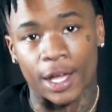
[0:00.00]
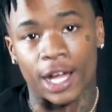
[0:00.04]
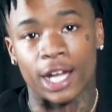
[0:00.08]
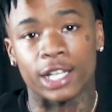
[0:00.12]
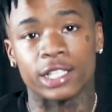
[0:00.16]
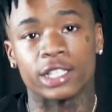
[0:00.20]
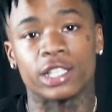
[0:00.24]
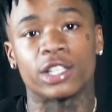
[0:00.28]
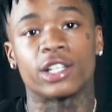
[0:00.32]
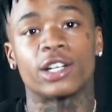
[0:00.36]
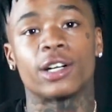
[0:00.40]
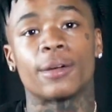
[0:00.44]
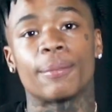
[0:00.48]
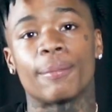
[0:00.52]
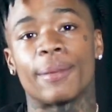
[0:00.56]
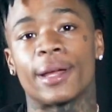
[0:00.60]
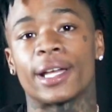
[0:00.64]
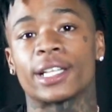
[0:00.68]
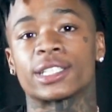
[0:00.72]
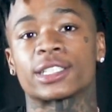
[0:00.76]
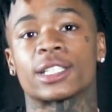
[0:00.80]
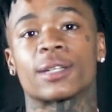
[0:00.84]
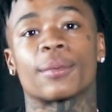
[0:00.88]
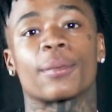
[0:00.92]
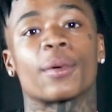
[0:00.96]
I love
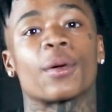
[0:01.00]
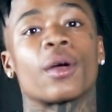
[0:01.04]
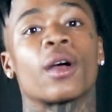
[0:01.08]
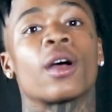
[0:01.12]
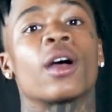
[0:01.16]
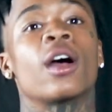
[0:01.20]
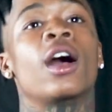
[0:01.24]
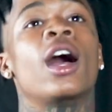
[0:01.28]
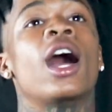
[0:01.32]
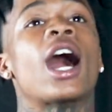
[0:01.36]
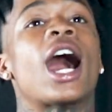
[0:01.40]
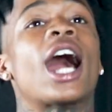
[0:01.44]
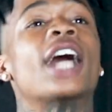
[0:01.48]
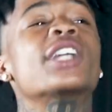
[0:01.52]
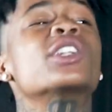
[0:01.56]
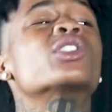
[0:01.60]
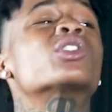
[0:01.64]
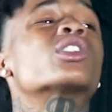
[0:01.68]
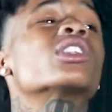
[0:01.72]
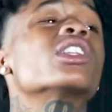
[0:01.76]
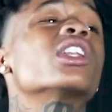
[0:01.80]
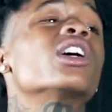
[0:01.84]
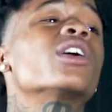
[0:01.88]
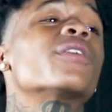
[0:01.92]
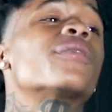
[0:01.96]
basketball. I used
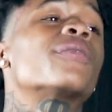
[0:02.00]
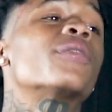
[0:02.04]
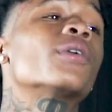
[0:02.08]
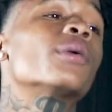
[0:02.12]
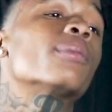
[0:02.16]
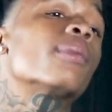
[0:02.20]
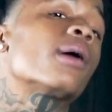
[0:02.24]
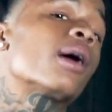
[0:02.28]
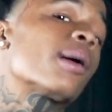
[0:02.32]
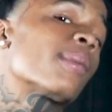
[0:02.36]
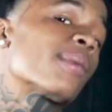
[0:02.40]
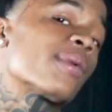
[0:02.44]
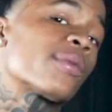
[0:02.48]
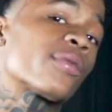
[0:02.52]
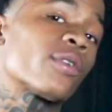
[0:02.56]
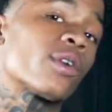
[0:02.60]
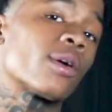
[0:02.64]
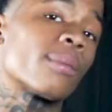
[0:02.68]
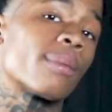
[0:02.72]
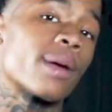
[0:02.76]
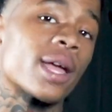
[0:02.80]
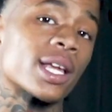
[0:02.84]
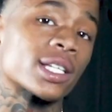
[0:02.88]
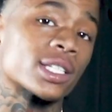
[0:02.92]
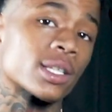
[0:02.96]
to love football before
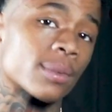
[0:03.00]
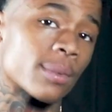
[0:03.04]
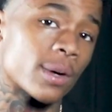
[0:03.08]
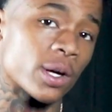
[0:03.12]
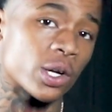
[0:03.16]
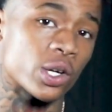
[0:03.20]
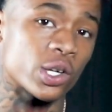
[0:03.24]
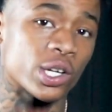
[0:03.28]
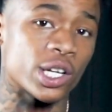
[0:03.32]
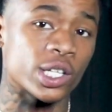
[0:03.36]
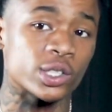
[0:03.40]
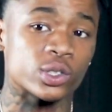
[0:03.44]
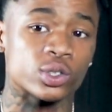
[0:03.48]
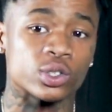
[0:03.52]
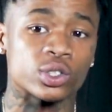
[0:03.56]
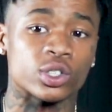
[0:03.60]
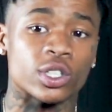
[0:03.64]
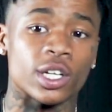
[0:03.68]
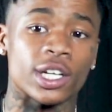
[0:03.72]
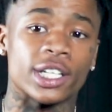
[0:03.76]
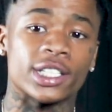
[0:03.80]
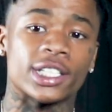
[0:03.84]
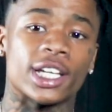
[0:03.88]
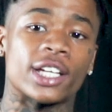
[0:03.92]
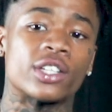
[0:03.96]
basketball. That's what's
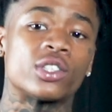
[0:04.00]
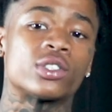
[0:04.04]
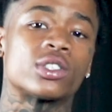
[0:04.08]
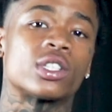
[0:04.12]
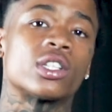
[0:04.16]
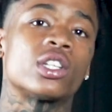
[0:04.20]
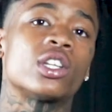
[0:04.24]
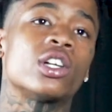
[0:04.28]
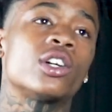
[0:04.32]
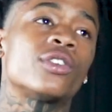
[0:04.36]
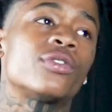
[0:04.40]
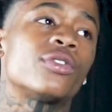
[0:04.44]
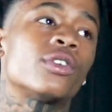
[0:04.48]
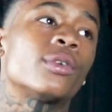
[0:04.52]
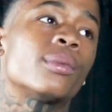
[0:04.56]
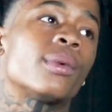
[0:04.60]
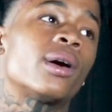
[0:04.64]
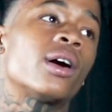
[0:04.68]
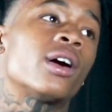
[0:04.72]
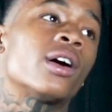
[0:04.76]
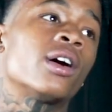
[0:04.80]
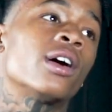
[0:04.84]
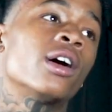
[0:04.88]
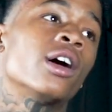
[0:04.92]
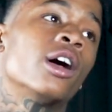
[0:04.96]
crazy. I used to love
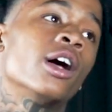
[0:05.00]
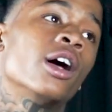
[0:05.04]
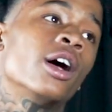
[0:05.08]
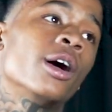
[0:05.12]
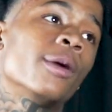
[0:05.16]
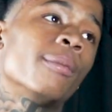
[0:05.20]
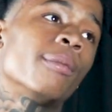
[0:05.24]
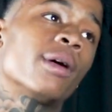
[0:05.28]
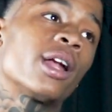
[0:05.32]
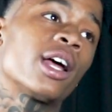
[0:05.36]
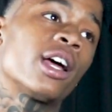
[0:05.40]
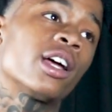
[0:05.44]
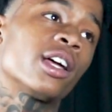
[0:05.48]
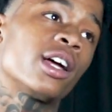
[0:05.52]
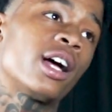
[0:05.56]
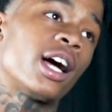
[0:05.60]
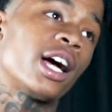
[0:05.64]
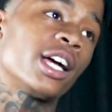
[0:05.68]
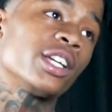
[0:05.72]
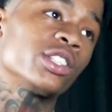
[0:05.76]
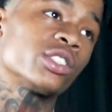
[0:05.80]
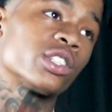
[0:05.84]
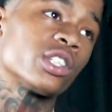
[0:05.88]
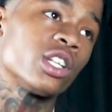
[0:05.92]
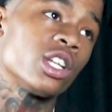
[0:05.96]
football, but I
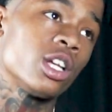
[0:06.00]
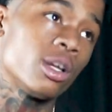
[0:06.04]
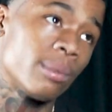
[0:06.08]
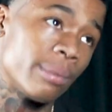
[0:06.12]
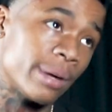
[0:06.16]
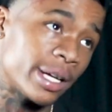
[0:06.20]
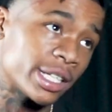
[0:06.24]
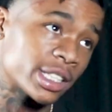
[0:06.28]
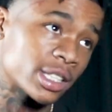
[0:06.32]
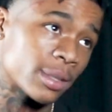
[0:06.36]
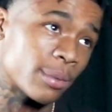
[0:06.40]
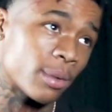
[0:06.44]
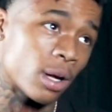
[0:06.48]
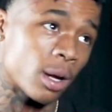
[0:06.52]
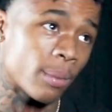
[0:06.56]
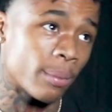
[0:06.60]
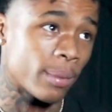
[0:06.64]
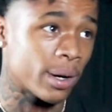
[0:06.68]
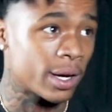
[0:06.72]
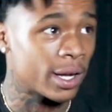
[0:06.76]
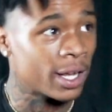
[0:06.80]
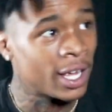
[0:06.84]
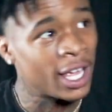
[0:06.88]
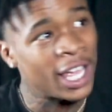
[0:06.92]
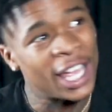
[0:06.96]
used to love basketball.
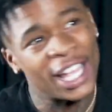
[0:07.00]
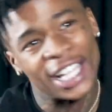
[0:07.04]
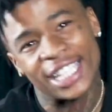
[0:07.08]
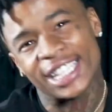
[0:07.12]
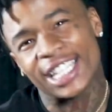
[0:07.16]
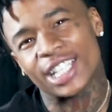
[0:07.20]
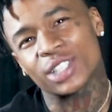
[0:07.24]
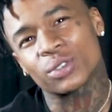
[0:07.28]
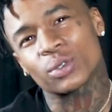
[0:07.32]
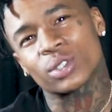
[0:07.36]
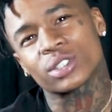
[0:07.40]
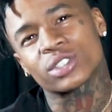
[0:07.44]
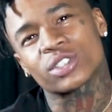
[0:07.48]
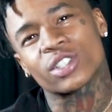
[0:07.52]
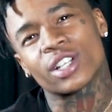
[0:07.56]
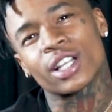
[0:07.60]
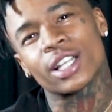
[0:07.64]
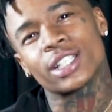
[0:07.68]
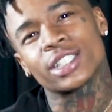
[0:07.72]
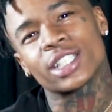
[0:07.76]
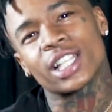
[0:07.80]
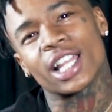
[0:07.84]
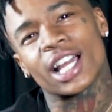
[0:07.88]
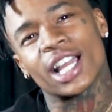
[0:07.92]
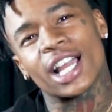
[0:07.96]
But that's what's
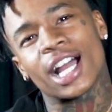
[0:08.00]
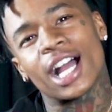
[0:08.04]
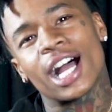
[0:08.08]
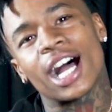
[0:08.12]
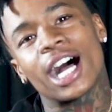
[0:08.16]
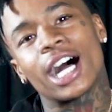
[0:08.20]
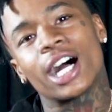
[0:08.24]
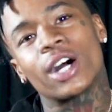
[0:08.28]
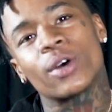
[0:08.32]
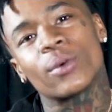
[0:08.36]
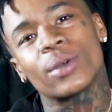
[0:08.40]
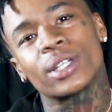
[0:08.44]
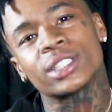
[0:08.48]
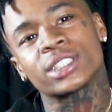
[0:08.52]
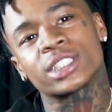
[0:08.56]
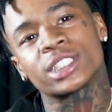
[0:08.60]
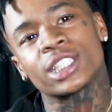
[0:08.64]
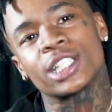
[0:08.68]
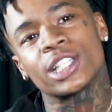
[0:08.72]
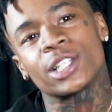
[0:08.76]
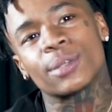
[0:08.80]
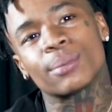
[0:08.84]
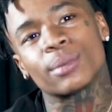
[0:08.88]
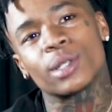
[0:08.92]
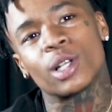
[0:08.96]
crazy. Like I always see
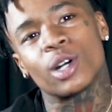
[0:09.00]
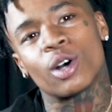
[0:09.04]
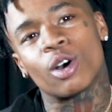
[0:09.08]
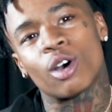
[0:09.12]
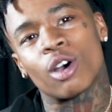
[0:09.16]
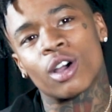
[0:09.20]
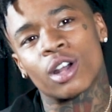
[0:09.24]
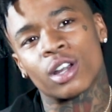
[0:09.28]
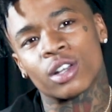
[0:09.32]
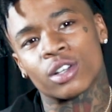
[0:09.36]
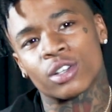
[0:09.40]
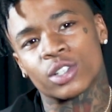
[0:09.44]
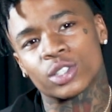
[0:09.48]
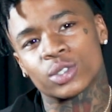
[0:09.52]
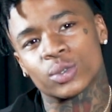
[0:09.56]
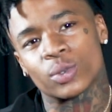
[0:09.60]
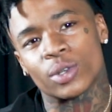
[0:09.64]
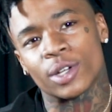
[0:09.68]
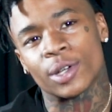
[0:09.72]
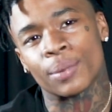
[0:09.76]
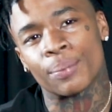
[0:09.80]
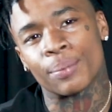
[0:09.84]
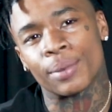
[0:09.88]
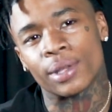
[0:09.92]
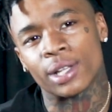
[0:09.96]
them little articles where
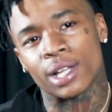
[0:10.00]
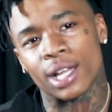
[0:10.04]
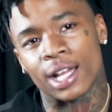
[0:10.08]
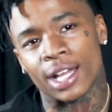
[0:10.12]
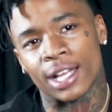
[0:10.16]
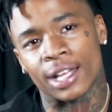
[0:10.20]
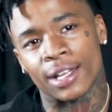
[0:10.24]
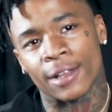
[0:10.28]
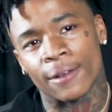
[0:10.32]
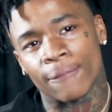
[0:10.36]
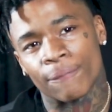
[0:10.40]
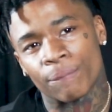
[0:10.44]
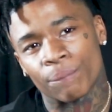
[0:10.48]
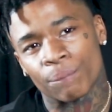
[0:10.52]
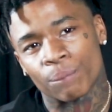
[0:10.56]
it be like,